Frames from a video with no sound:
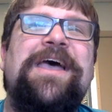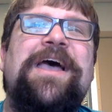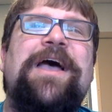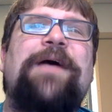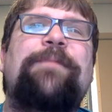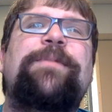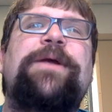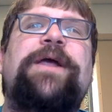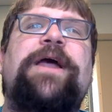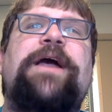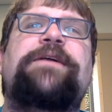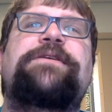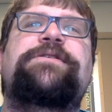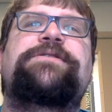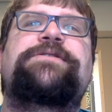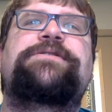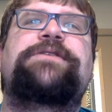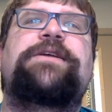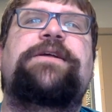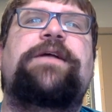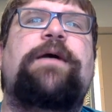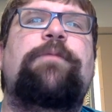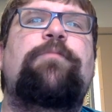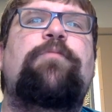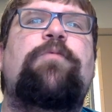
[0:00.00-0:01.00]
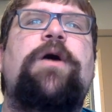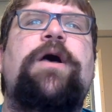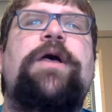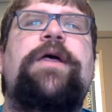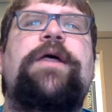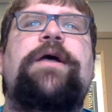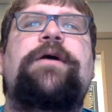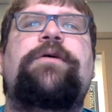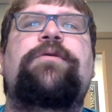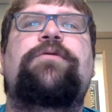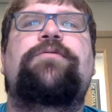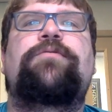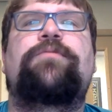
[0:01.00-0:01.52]
I mean, I just,
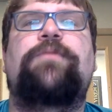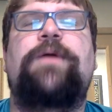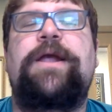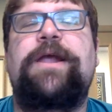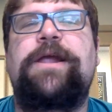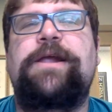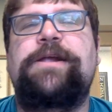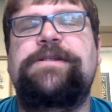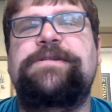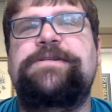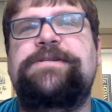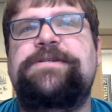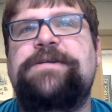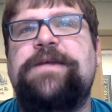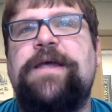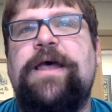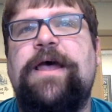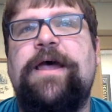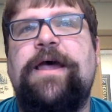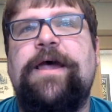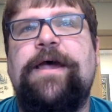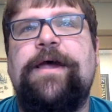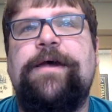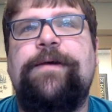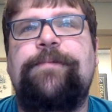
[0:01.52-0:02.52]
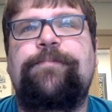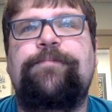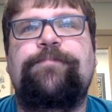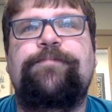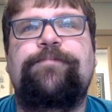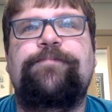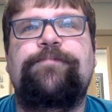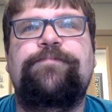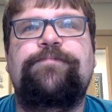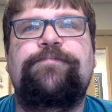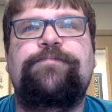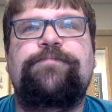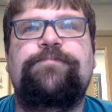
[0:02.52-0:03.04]
what a great um,
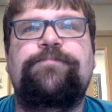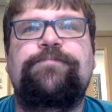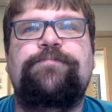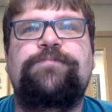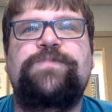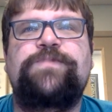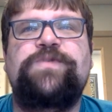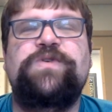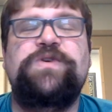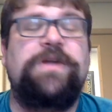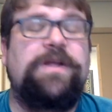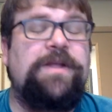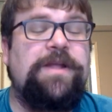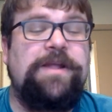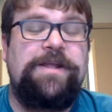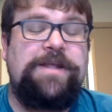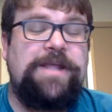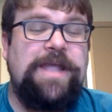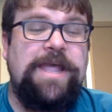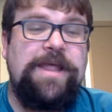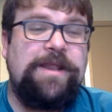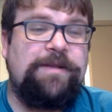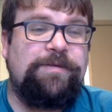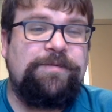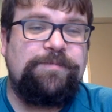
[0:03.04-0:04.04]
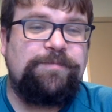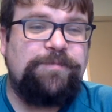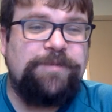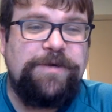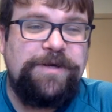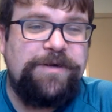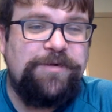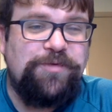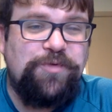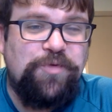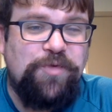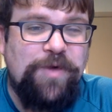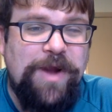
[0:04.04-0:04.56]
again, what
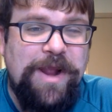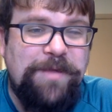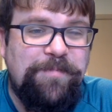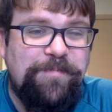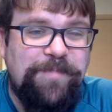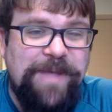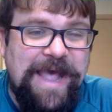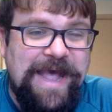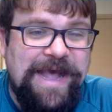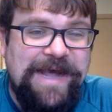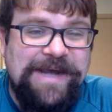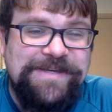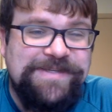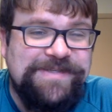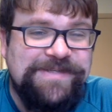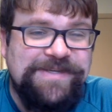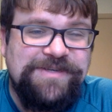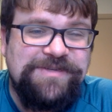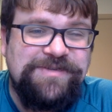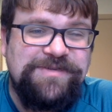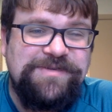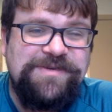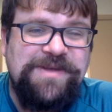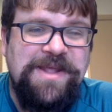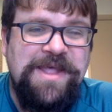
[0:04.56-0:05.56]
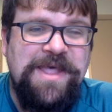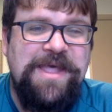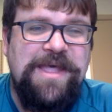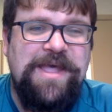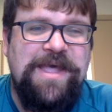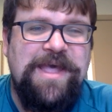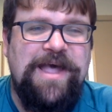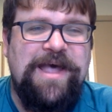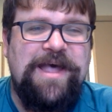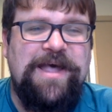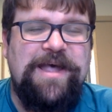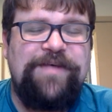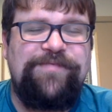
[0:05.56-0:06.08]
a great passage
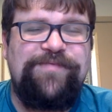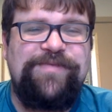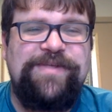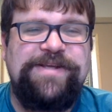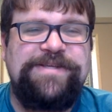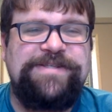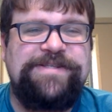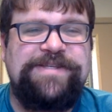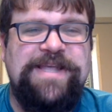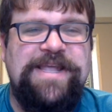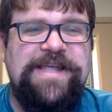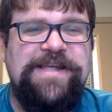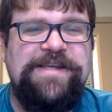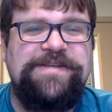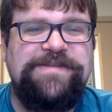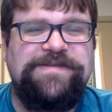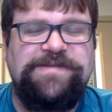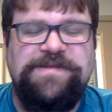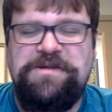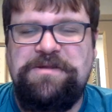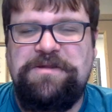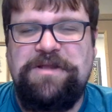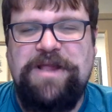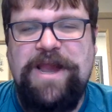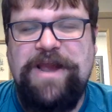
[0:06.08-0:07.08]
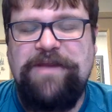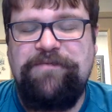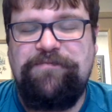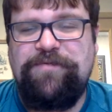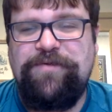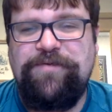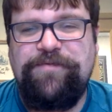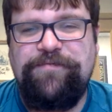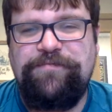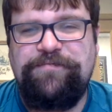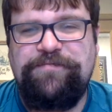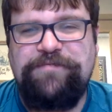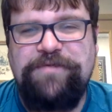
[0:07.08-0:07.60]
uh, this is the life
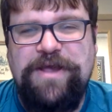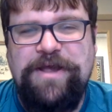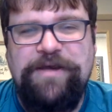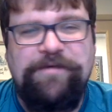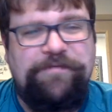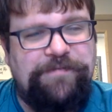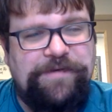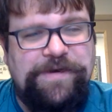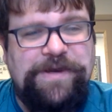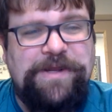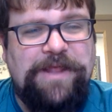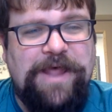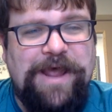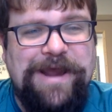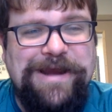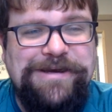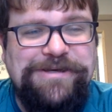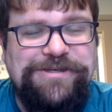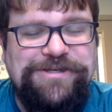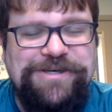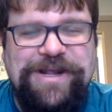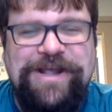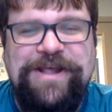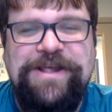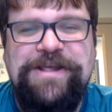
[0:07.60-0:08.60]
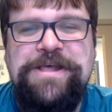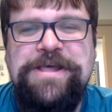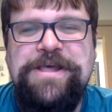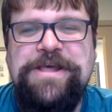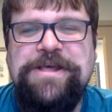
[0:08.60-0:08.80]
of, of Elijah.